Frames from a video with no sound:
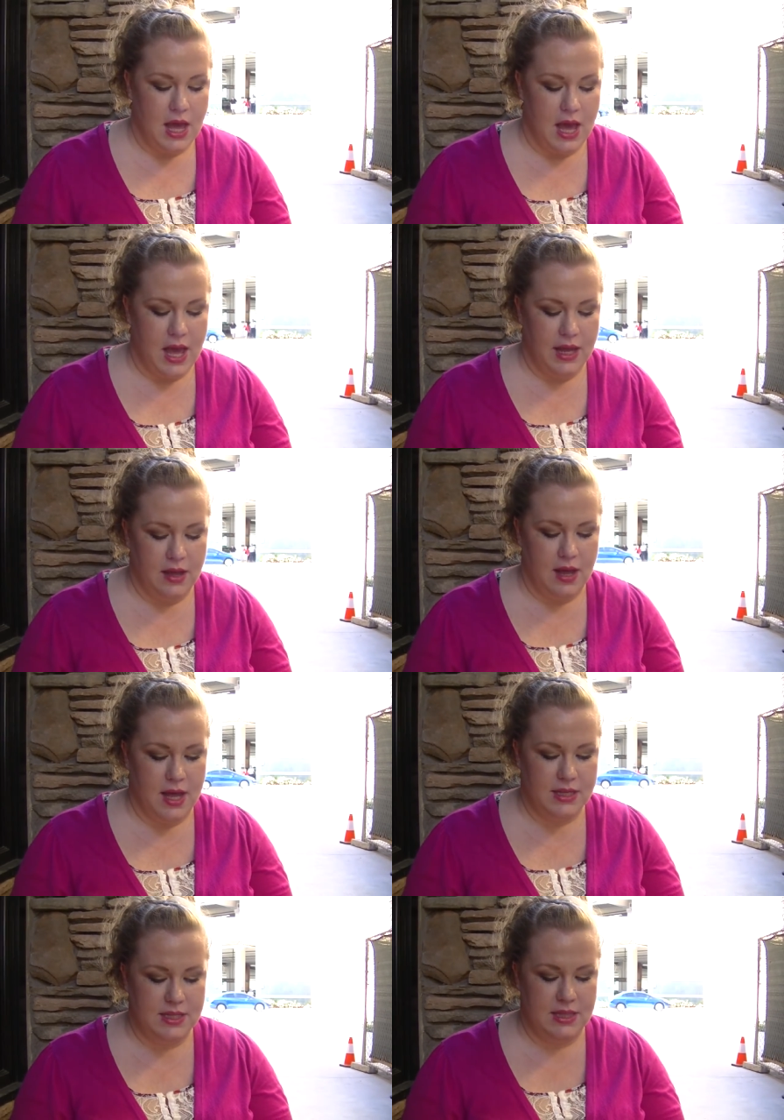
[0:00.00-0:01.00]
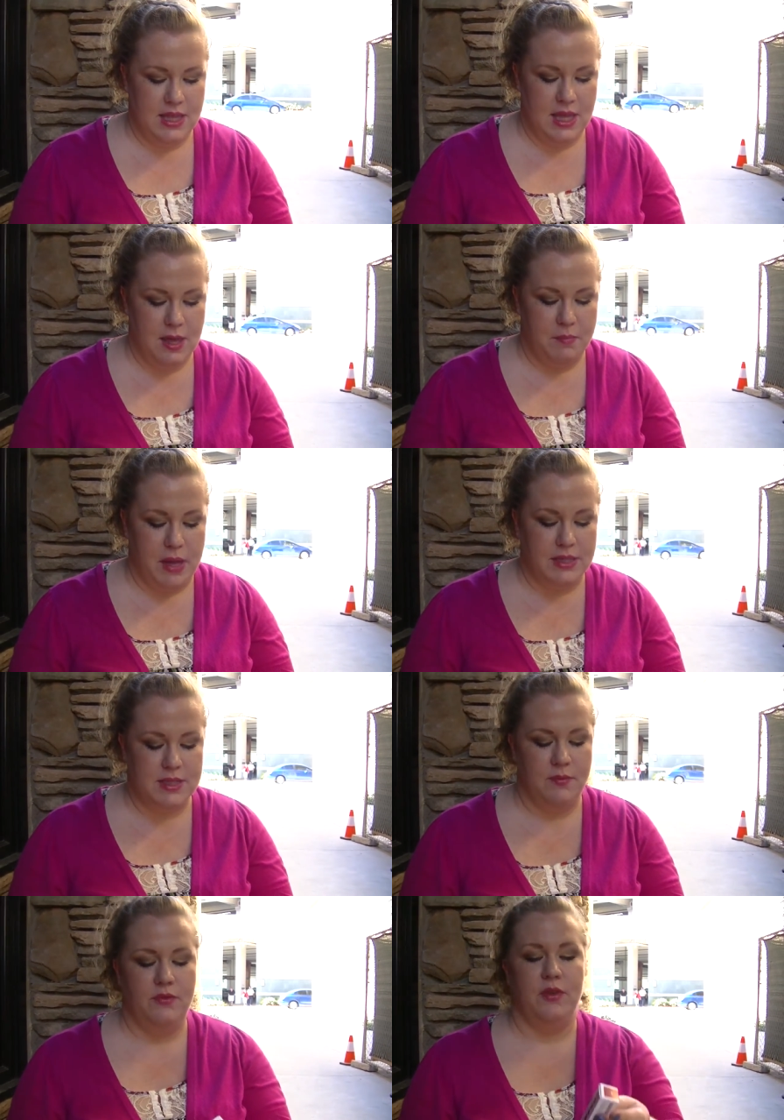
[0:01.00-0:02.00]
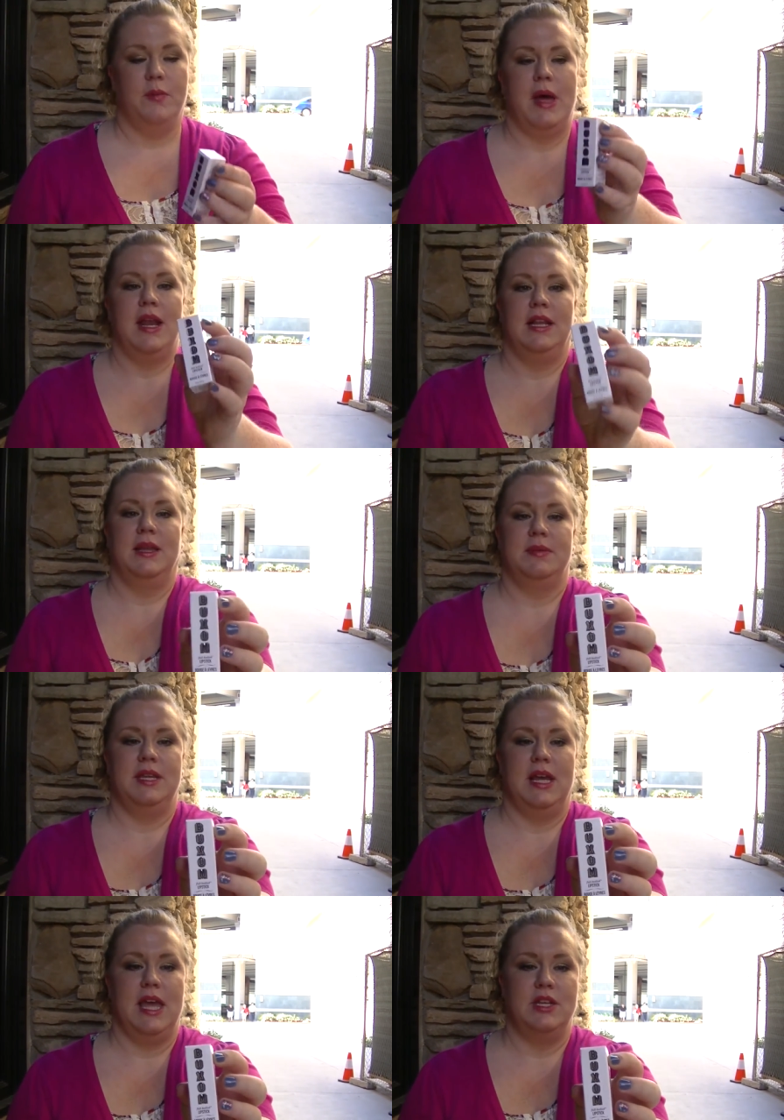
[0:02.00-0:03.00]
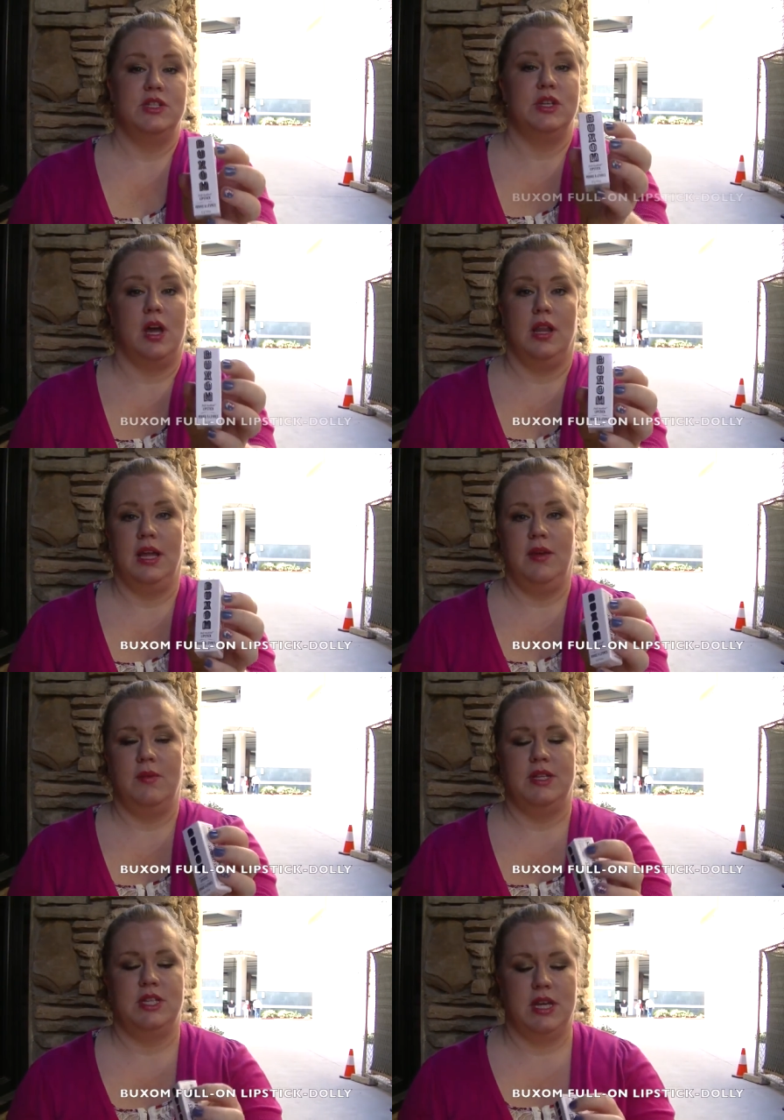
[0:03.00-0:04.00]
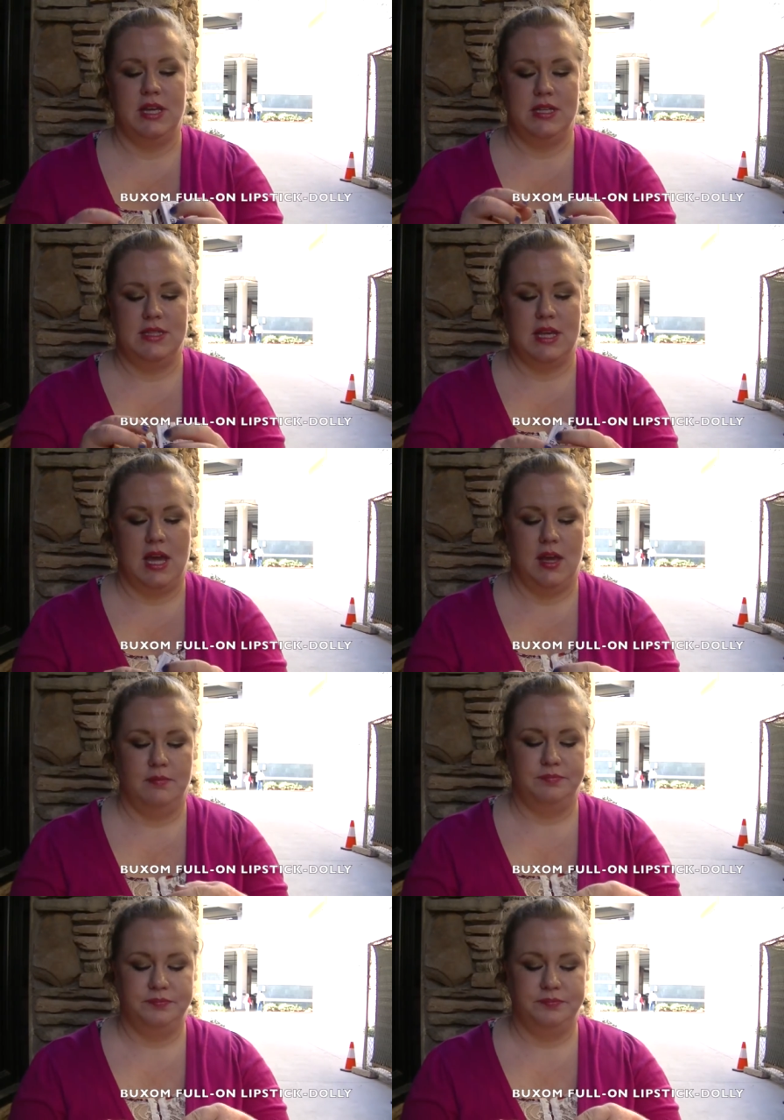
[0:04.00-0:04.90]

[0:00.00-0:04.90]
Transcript: I got the Buxom Full Bodied Lipstick in Dolly, which is um,